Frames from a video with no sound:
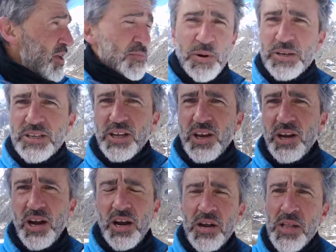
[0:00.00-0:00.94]
their
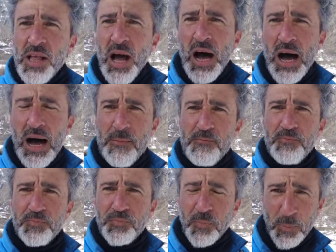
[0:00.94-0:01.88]

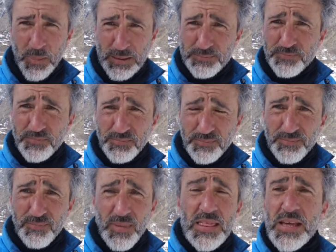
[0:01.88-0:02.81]

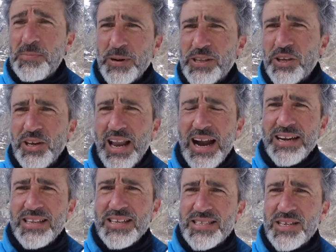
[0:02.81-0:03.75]

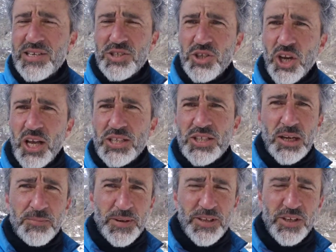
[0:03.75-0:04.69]
particularities, their
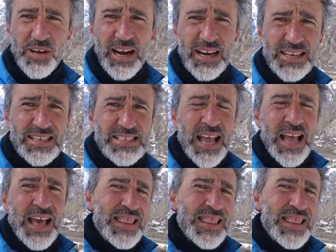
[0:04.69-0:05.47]
geological particularities,